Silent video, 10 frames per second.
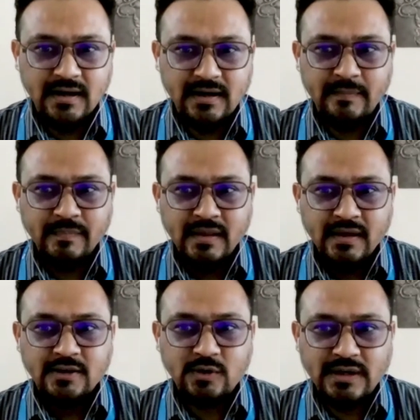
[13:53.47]
health.
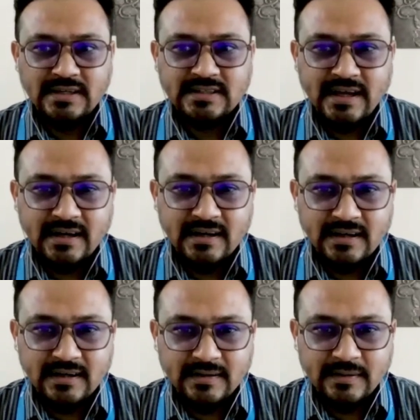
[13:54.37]
So, is
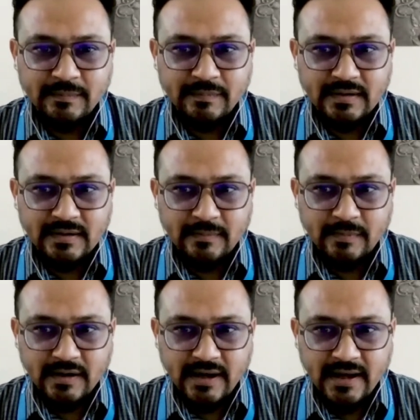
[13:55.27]
there
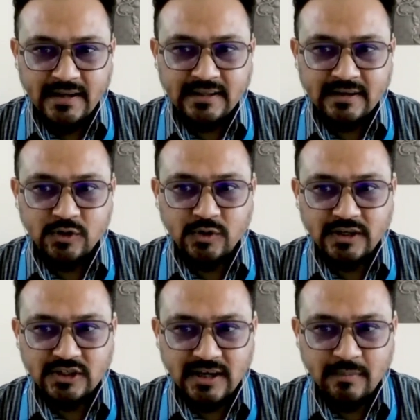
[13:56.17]
anything you
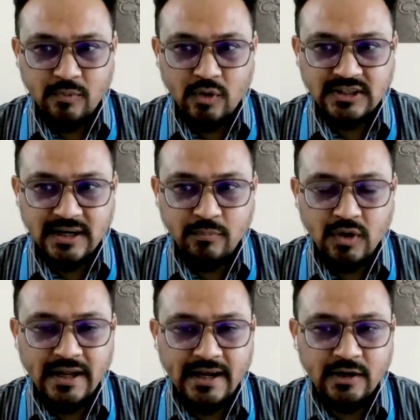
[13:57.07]
can shed
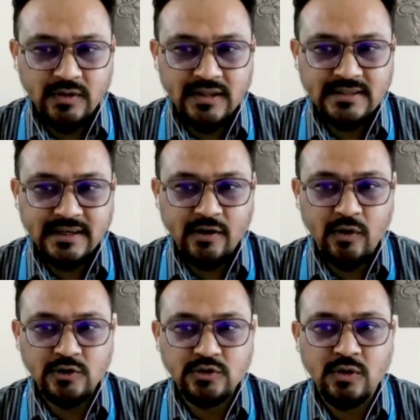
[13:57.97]
more light on this? And
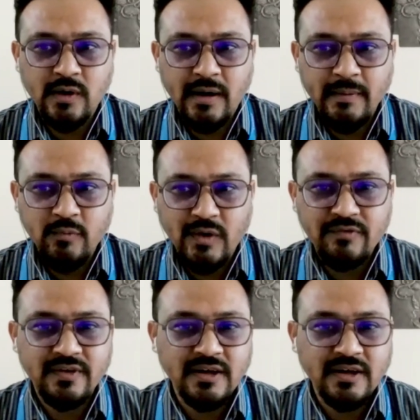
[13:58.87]
also, I mean, what